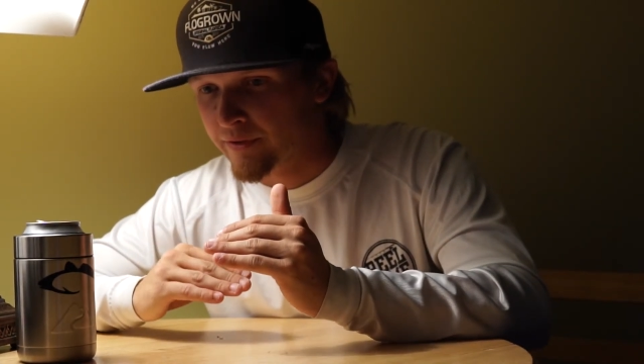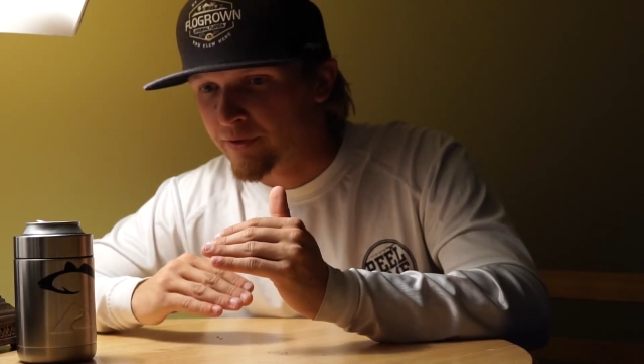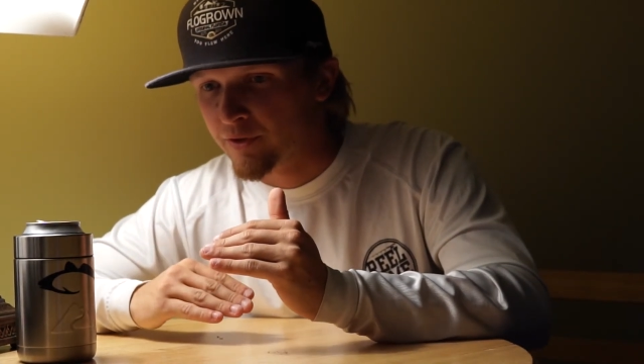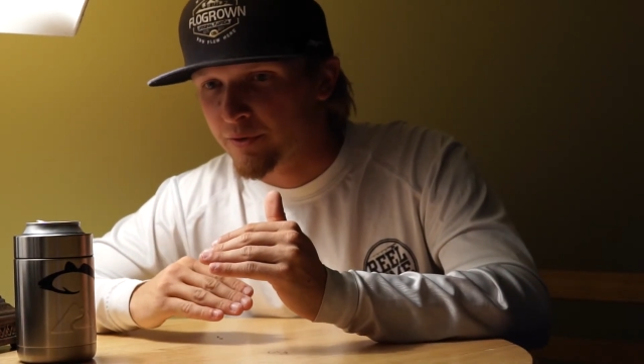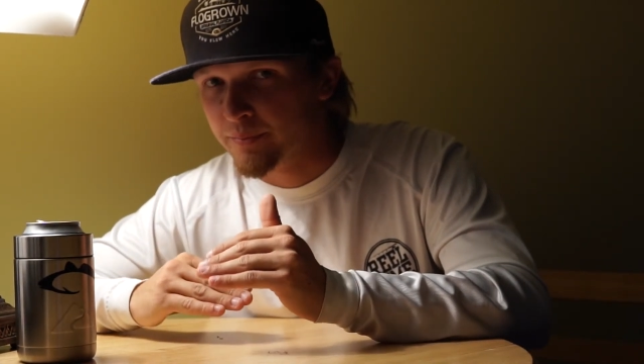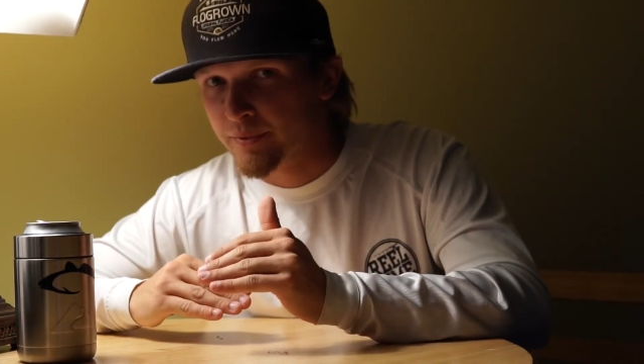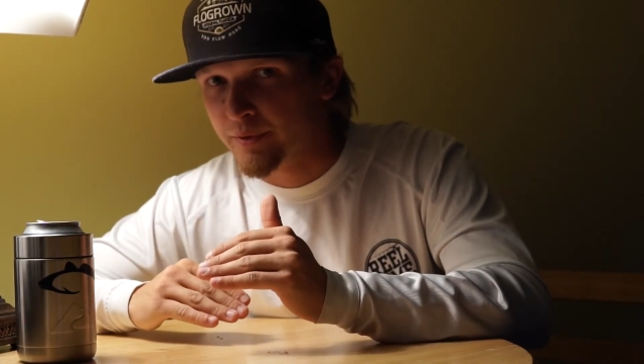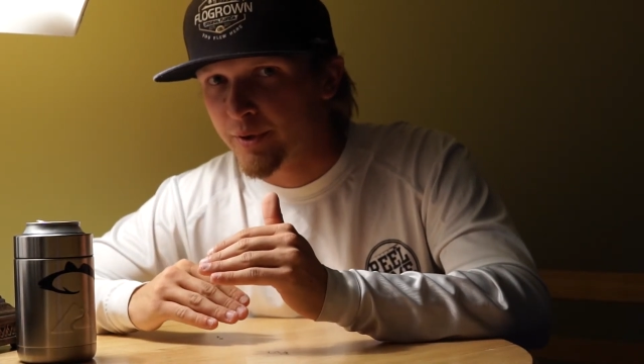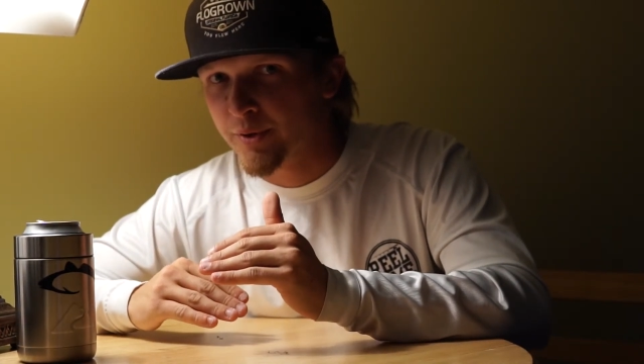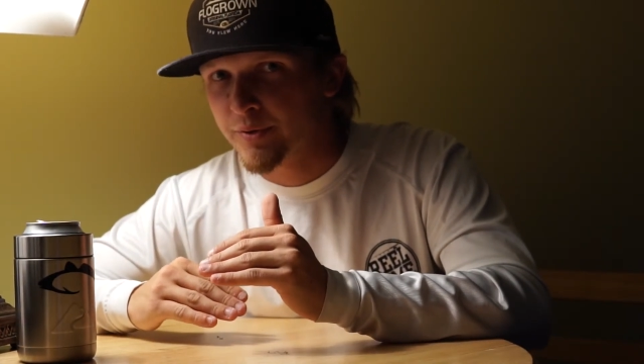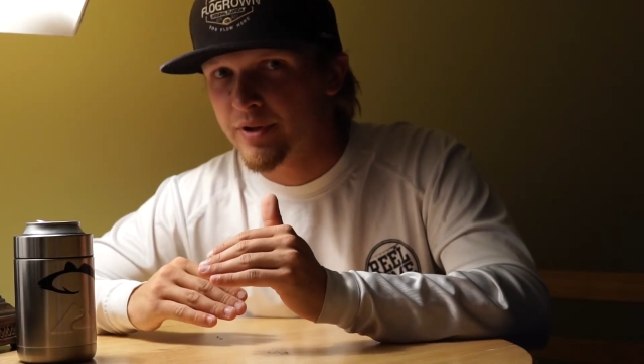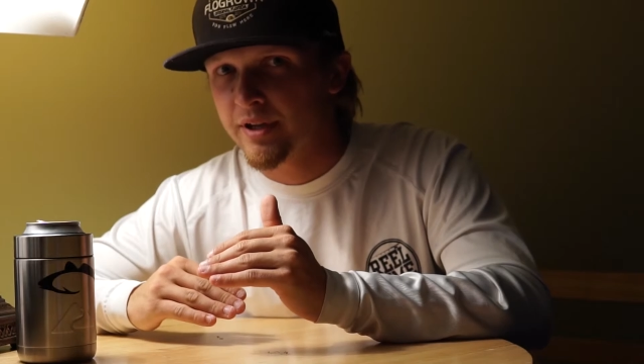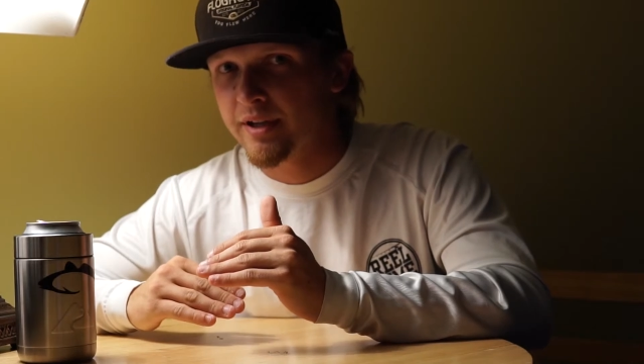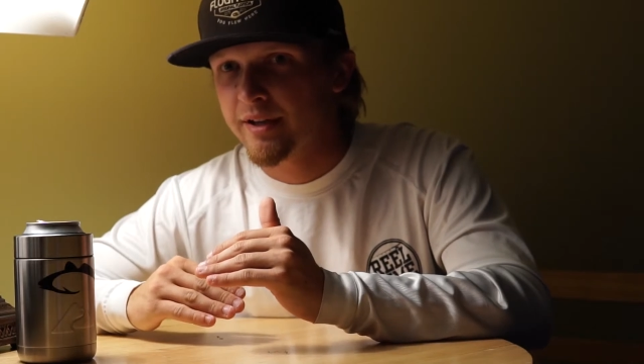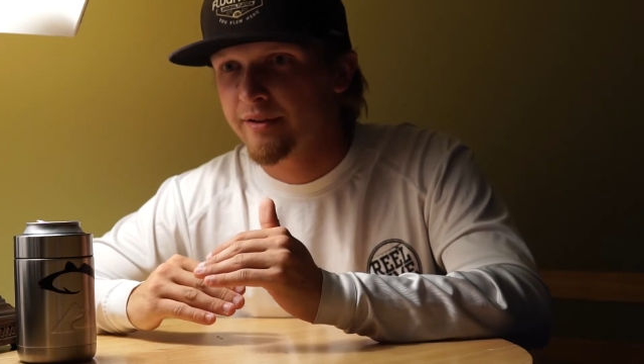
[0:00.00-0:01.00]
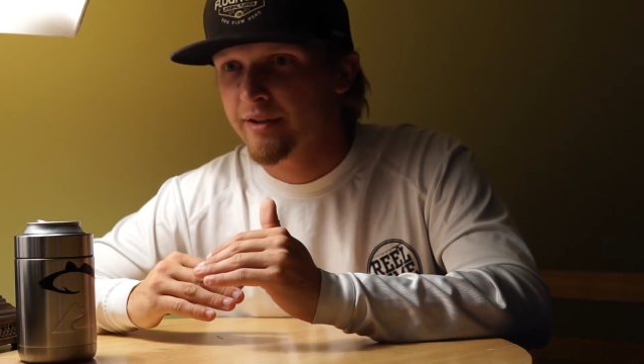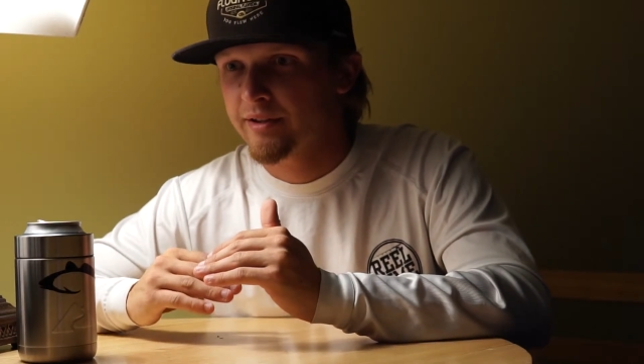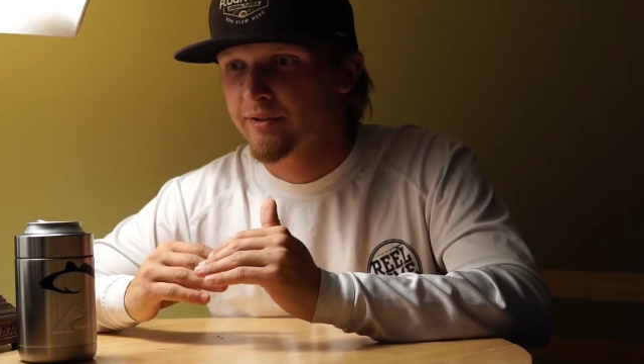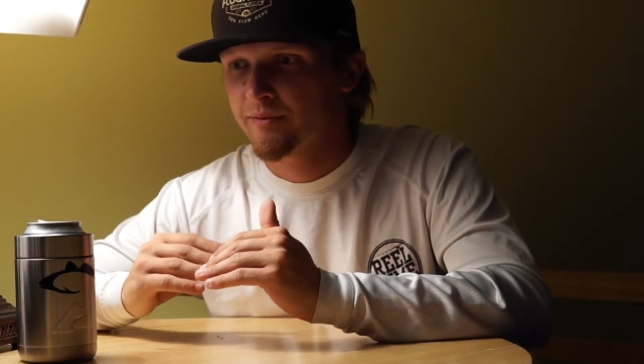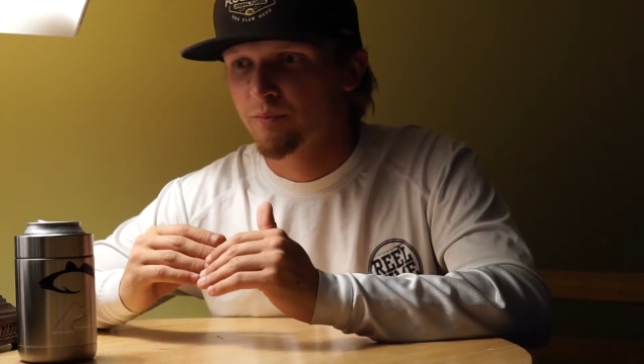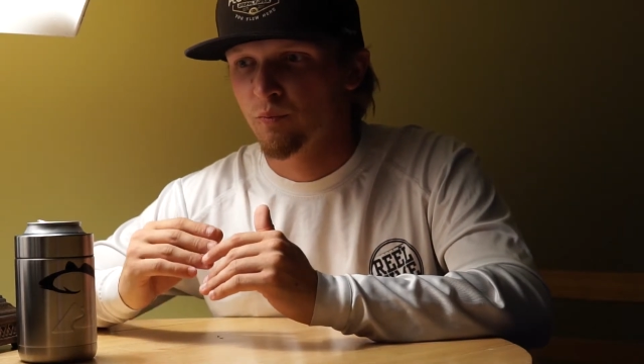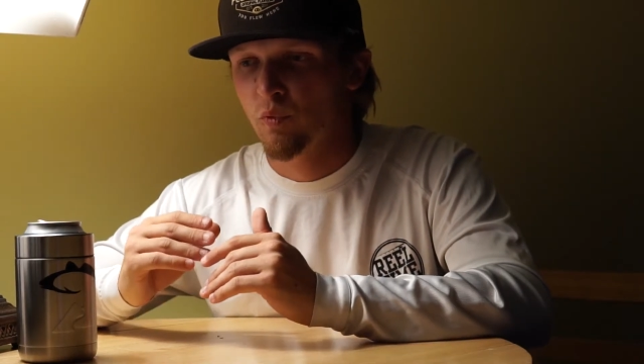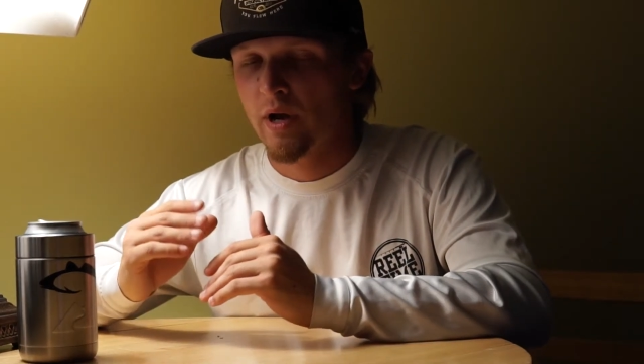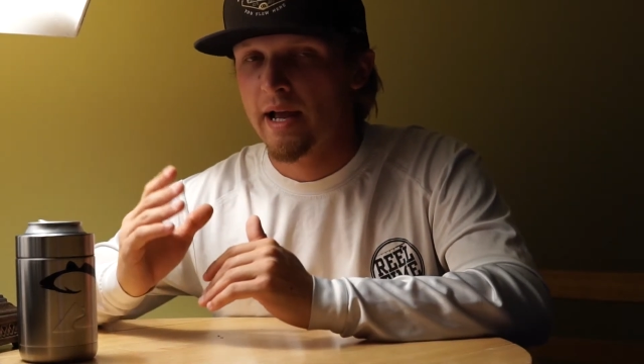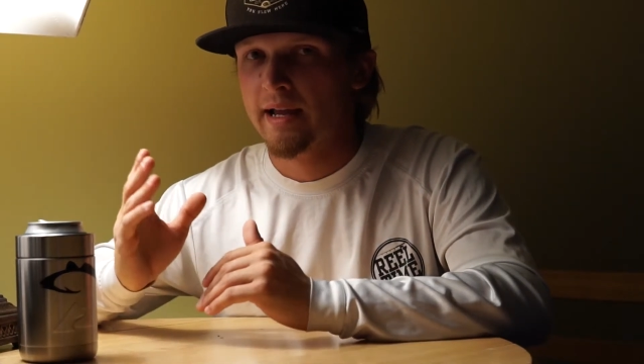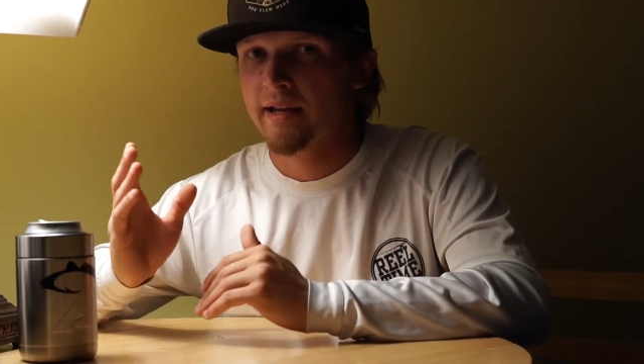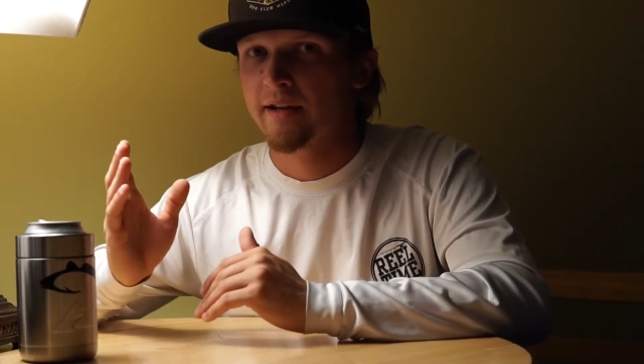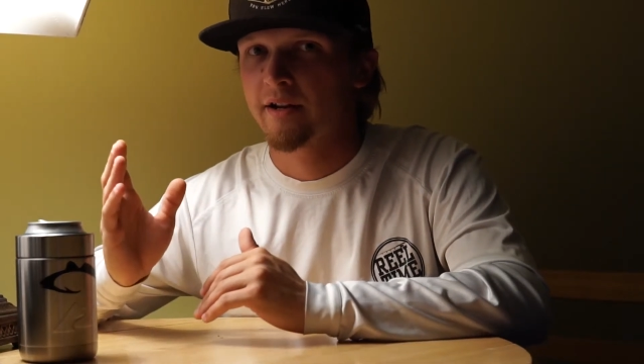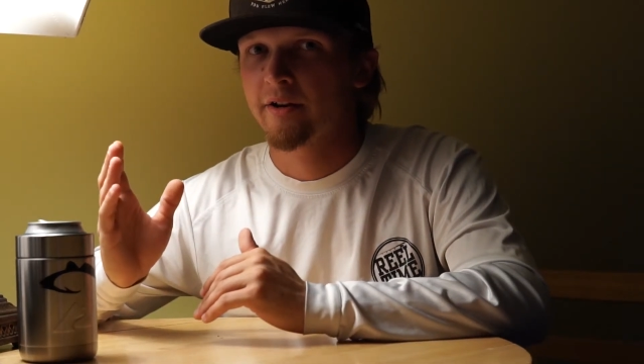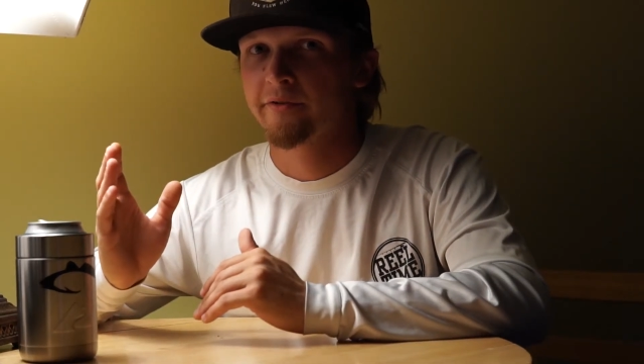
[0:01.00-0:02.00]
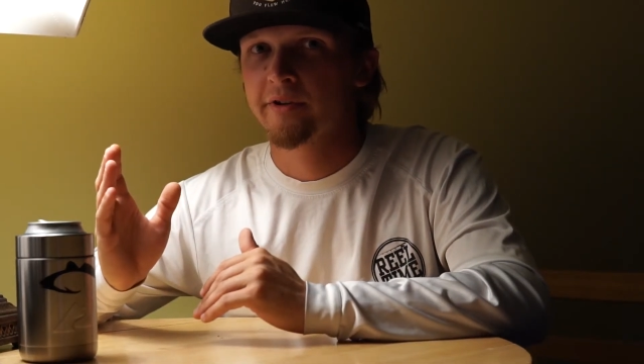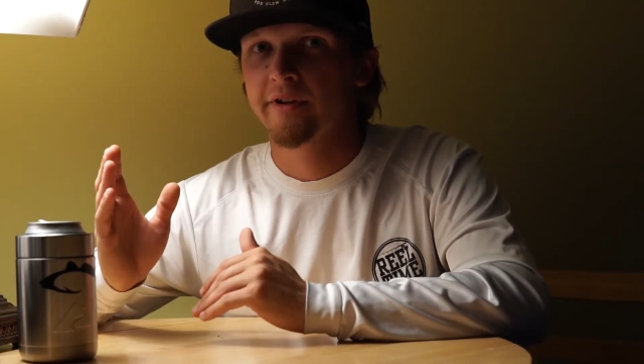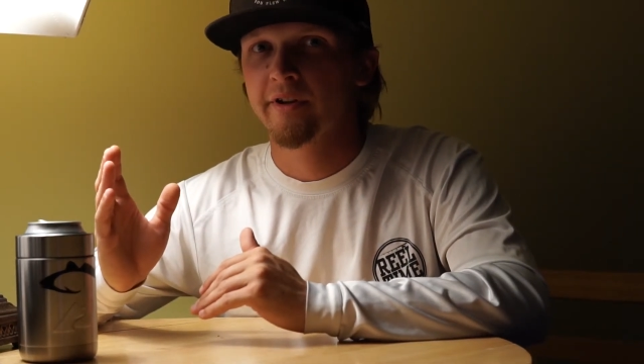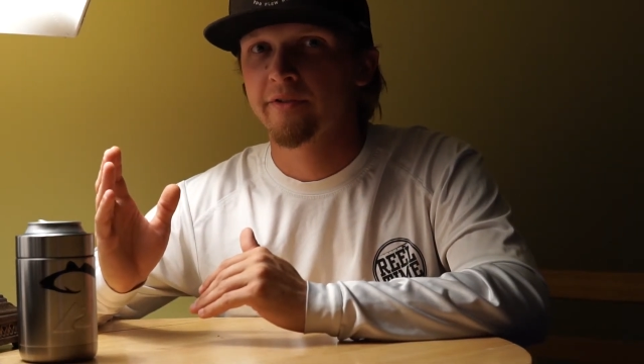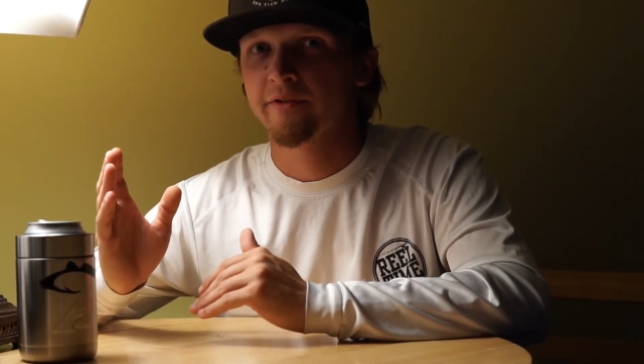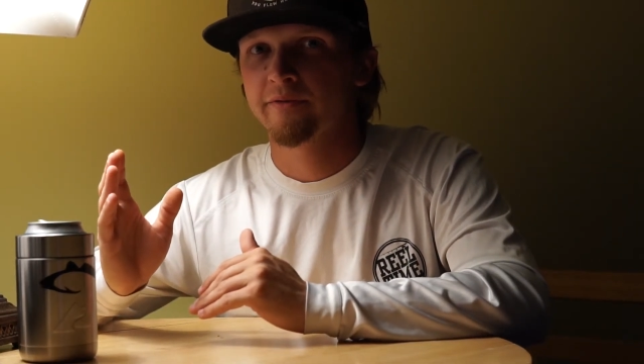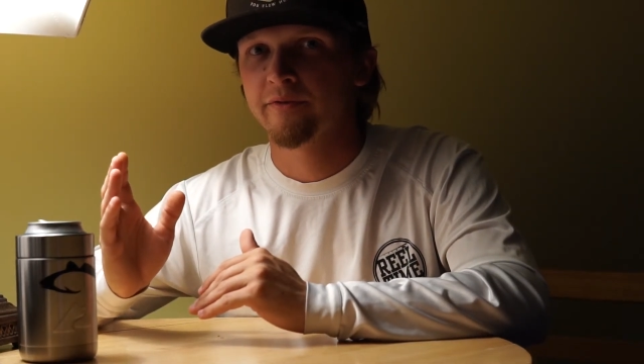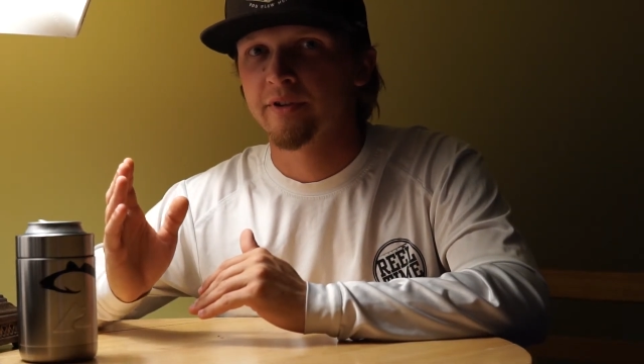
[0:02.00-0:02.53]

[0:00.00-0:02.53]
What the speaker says: super low key that's whacking every other